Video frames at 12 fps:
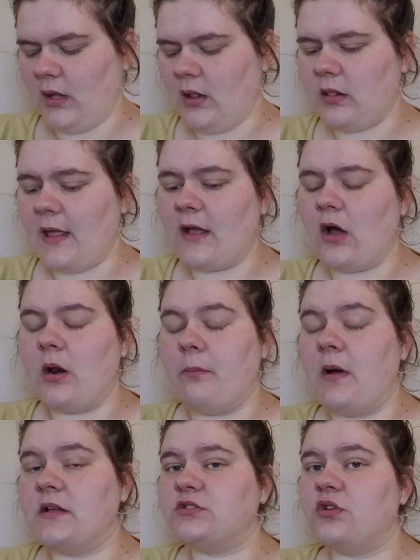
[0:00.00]
laying on a
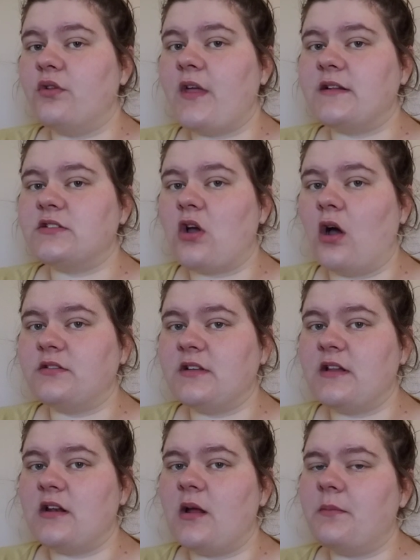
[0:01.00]
muscle that's
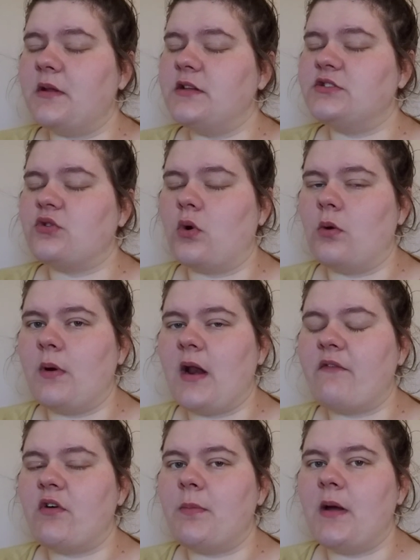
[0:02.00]
causing the numbness or
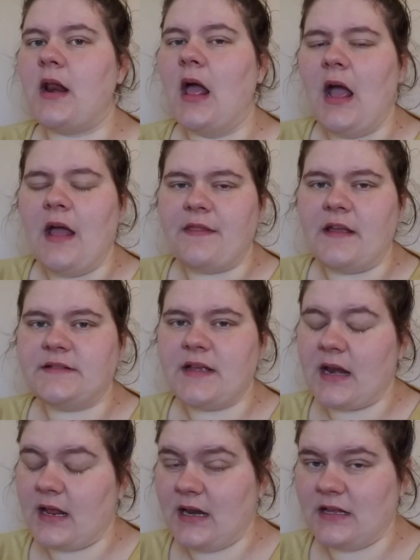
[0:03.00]
whatever, but they
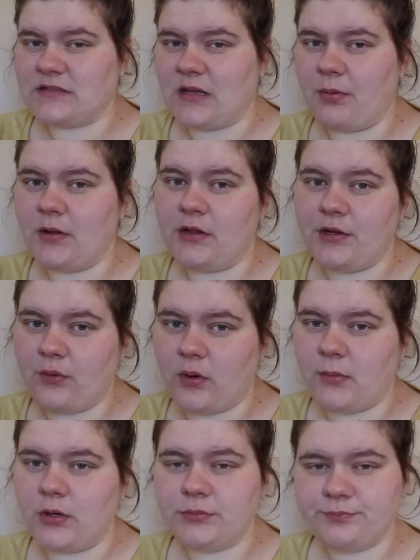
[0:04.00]
said it is completely
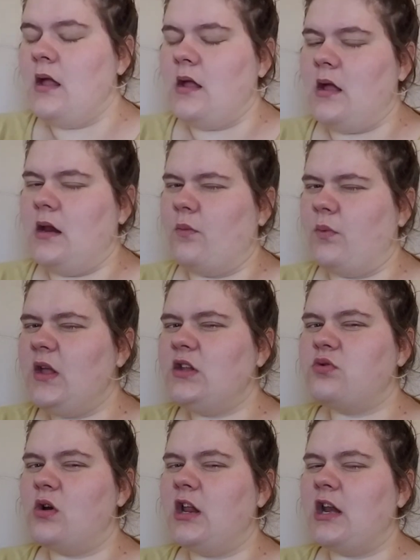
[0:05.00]
normal. And in week
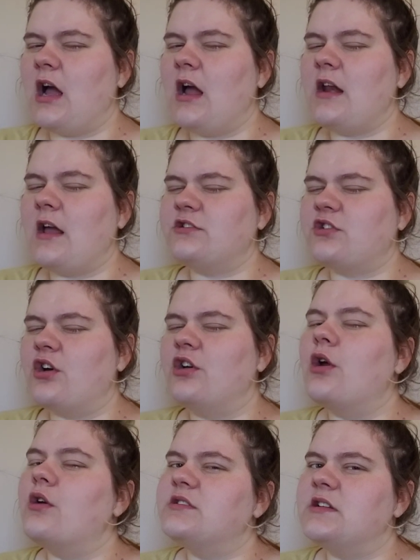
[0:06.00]
29, I started
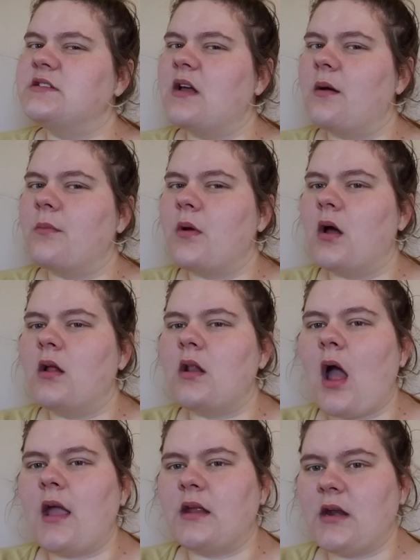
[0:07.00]
noticing something,
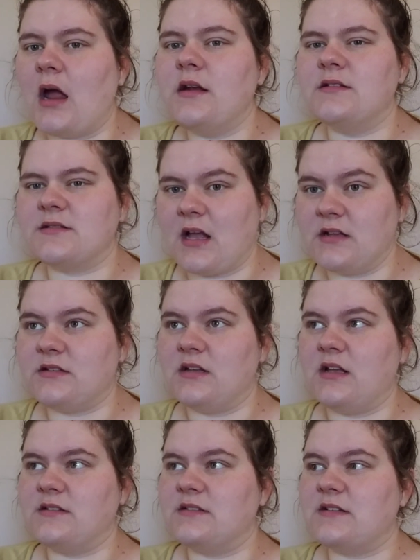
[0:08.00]
like, not disgusting,
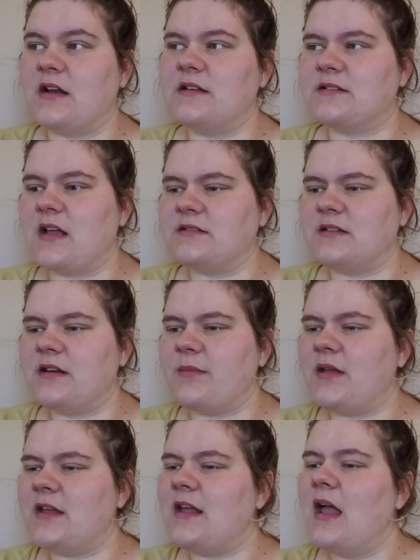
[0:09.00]
because it's not disgusting to
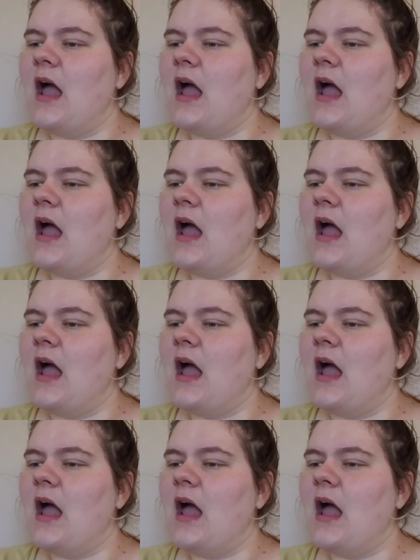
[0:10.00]
me,